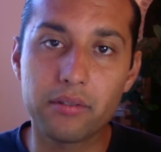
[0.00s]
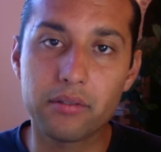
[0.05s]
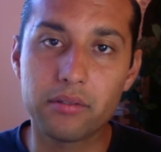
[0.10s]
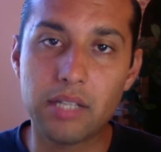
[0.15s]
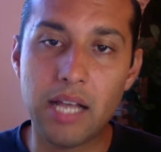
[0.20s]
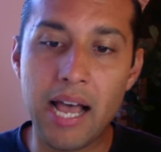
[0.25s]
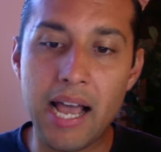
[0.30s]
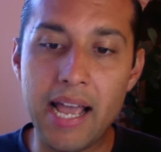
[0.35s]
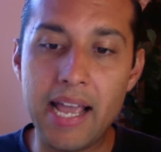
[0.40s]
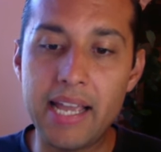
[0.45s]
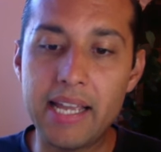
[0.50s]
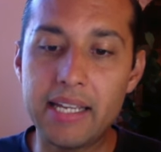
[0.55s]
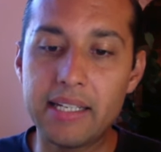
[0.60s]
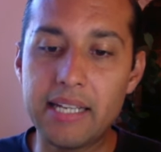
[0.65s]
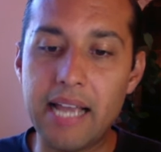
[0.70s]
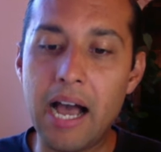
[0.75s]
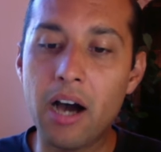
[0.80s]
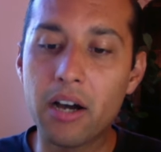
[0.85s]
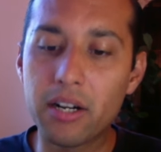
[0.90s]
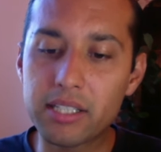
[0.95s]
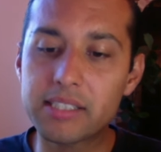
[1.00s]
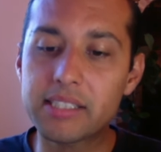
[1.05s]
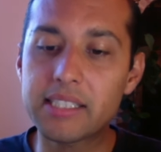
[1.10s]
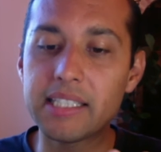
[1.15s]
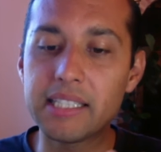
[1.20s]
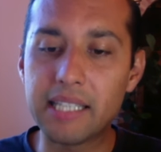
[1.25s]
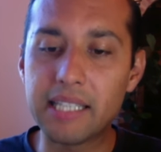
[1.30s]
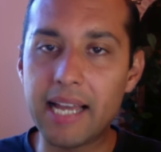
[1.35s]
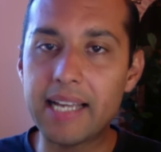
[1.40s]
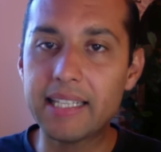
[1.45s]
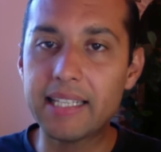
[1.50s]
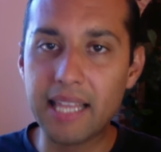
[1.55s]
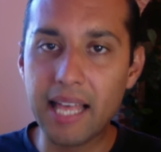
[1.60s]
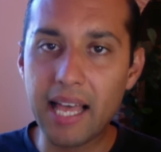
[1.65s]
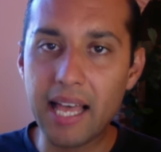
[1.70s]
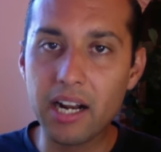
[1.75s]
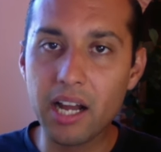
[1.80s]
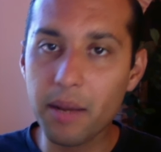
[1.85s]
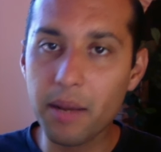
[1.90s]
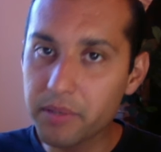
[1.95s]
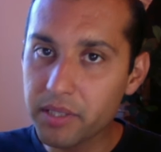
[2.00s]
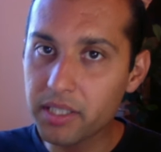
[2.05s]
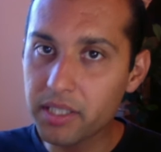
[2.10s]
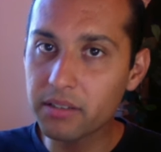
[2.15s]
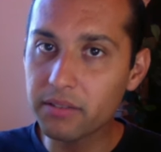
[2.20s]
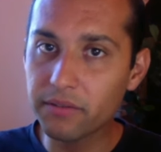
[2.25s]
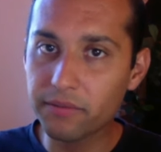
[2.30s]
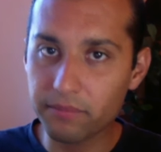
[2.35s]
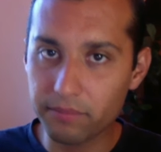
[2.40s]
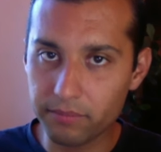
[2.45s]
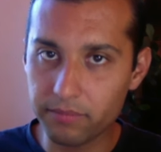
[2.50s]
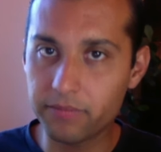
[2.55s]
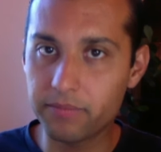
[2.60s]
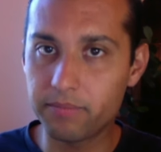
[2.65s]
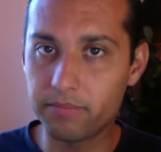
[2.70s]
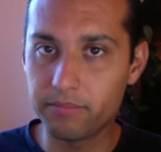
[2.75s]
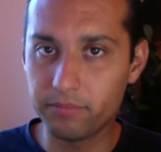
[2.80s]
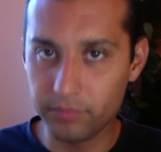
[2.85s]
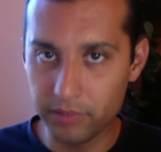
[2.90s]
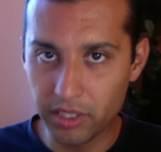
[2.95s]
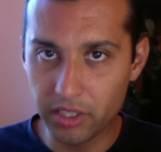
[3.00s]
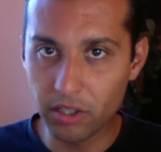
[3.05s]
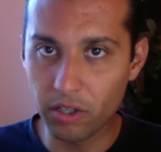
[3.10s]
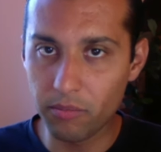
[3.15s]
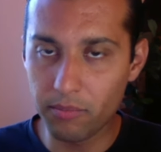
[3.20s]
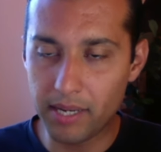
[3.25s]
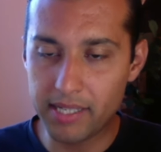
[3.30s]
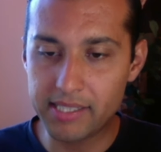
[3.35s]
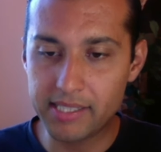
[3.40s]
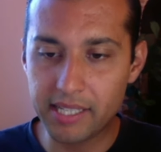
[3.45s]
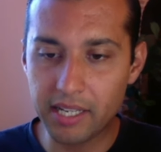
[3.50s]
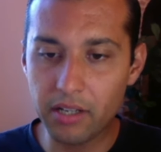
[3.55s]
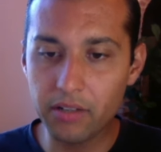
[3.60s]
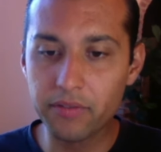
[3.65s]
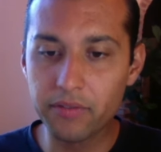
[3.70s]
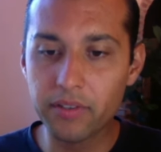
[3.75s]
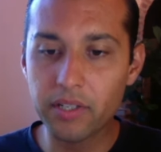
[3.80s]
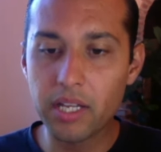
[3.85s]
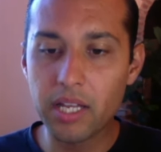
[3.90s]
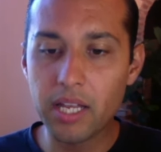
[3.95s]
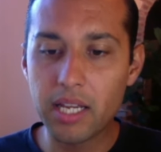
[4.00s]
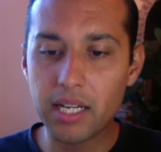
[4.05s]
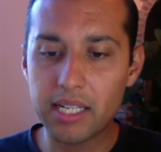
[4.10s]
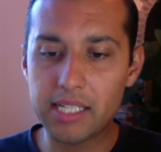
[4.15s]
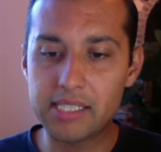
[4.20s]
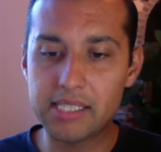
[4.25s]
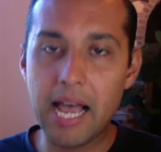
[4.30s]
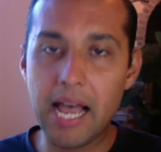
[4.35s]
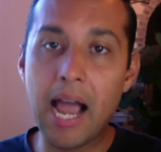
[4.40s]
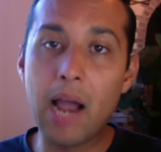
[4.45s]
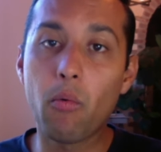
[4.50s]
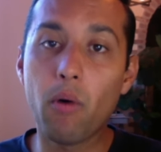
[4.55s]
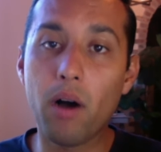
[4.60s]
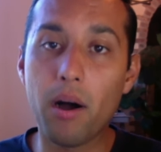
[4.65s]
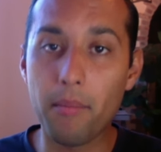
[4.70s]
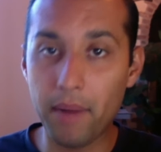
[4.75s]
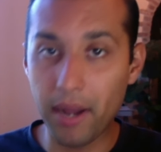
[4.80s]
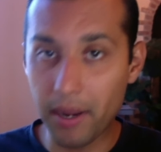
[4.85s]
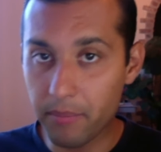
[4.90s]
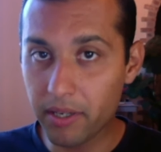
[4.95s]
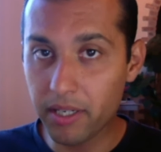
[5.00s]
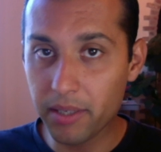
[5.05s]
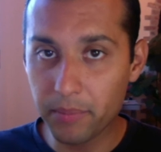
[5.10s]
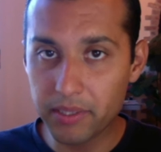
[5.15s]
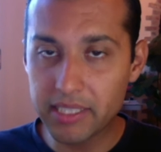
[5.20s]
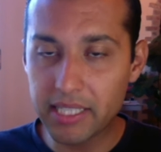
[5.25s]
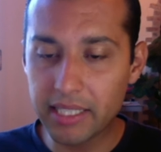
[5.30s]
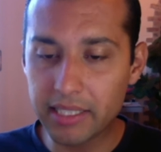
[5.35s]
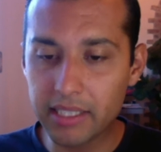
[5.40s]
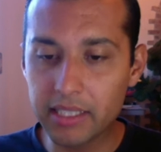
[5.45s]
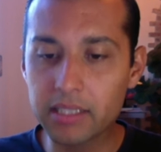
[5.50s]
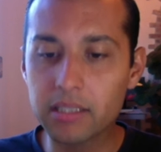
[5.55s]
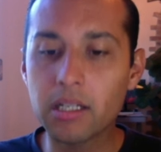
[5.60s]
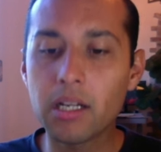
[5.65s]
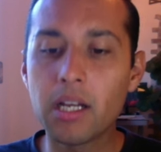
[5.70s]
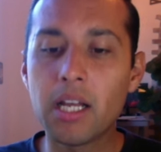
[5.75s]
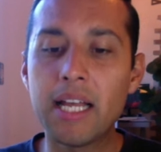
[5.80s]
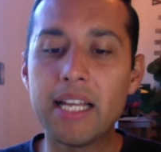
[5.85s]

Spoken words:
I honestly like that option, myself, because I want my money protected.